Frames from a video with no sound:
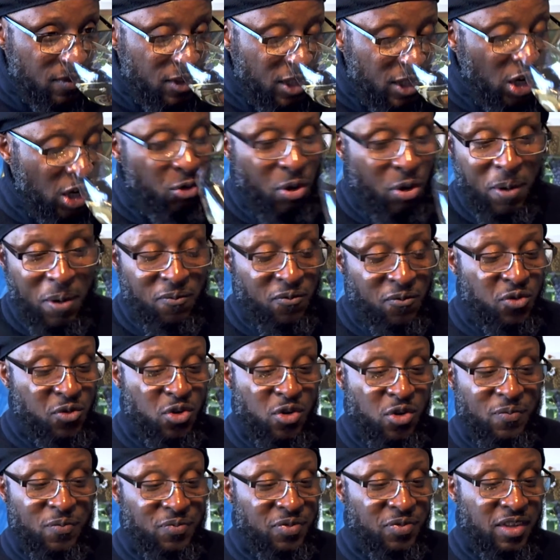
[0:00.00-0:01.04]

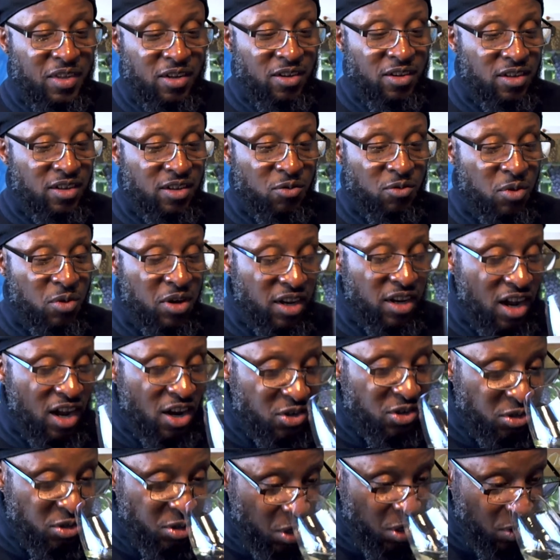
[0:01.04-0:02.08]
Grapefruit with the
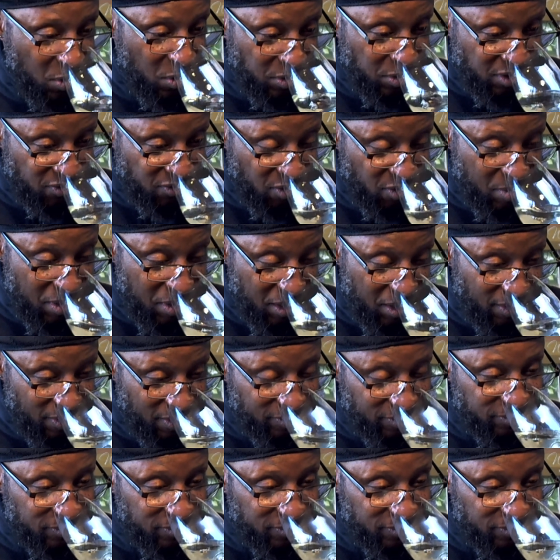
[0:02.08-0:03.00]
undertones for me